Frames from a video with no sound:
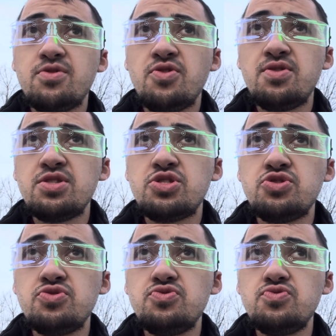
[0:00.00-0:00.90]
going
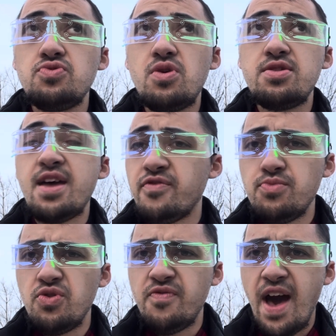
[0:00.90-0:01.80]
to never
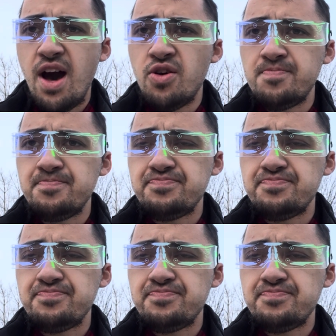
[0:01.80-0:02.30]
move out